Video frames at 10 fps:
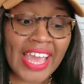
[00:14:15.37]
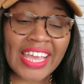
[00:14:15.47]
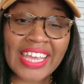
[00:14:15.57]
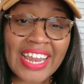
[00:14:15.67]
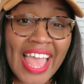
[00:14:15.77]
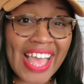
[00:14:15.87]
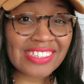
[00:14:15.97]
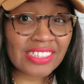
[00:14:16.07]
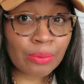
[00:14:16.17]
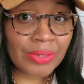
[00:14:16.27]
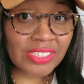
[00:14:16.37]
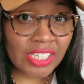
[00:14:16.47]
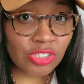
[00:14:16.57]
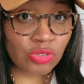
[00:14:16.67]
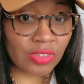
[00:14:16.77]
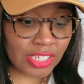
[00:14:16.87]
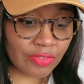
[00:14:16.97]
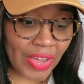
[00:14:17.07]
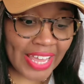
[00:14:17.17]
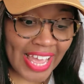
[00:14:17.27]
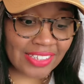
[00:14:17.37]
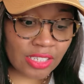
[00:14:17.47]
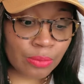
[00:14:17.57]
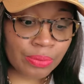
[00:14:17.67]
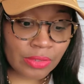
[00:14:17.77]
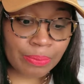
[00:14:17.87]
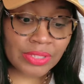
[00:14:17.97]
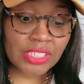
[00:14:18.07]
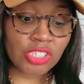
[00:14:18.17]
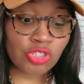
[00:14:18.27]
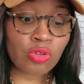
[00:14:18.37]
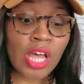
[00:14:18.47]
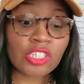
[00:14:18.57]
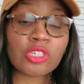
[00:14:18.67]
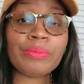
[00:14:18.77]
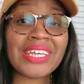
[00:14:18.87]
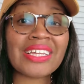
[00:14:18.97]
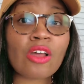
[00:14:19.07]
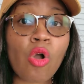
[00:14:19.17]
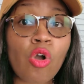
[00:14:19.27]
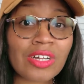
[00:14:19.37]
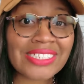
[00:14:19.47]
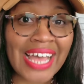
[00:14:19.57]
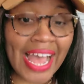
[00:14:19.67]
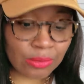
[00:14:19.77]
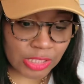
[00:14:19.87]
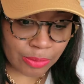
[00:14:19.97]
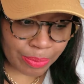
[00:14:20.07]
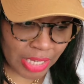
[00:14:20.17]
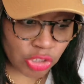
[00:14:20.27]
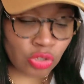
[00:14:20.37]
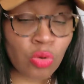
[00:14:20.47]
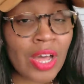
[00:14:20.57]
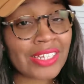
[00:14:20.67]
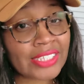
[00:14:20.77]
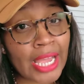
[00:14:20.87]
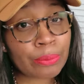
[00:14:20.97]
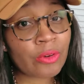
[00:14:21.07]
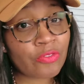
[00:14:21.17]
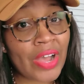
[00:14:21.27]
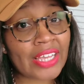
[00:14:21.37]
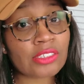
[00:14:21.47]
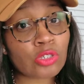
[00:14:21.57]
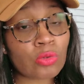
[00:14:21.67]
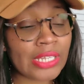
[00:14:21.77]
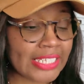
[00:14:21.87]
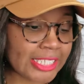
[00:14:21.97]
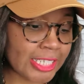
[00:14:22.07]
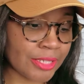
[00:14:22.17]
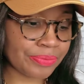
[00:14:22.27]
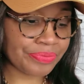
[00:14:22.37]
It has the potential. This fight has the potential to be an all-time special type of fight. So let's see.